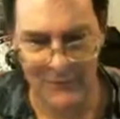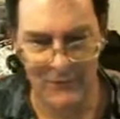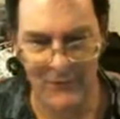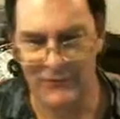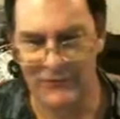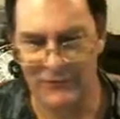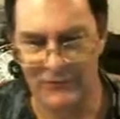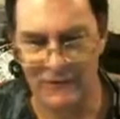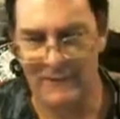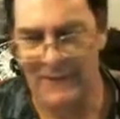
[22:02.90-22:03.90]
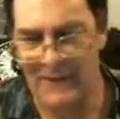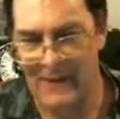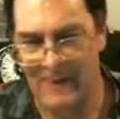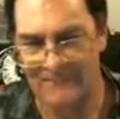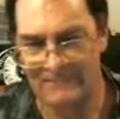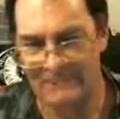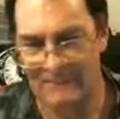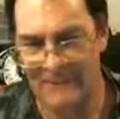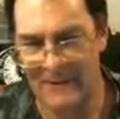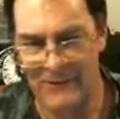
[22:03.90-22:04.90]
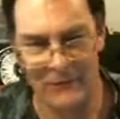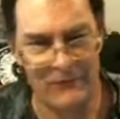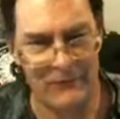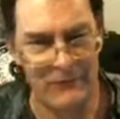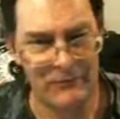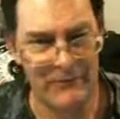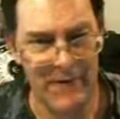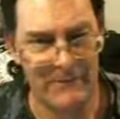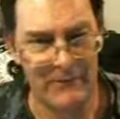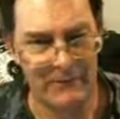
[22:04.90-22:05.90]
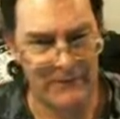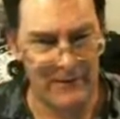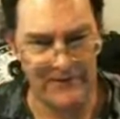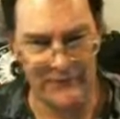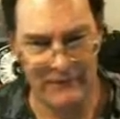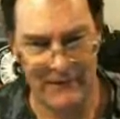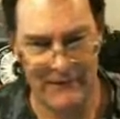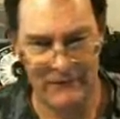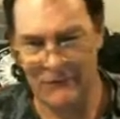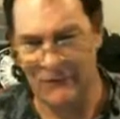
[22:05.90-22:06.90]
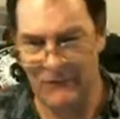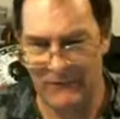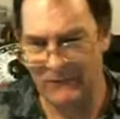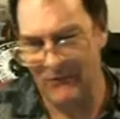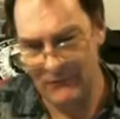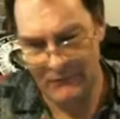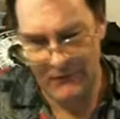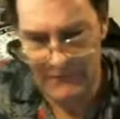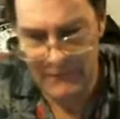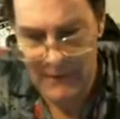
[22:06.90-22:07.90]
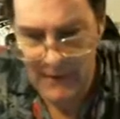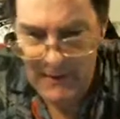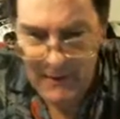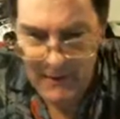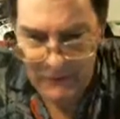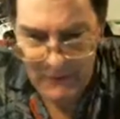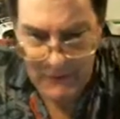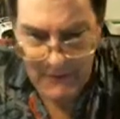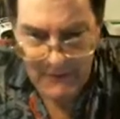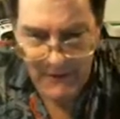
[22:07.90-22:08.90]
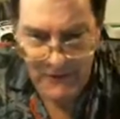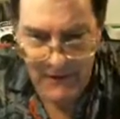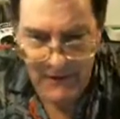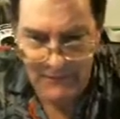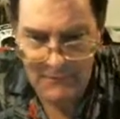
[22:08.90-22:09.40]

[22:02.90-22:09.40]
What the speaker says: What was it? Those ghost pepper chips, I guess, were pretty tough on you. Sorry about that.